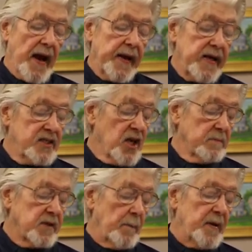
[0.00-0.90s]
and he
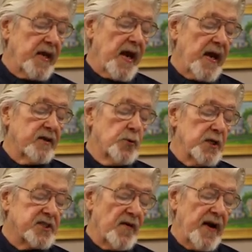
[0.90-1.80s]
jumps up in the air and
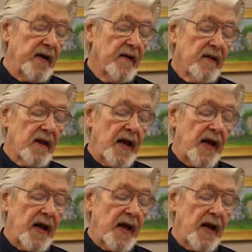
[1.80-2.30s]
twists around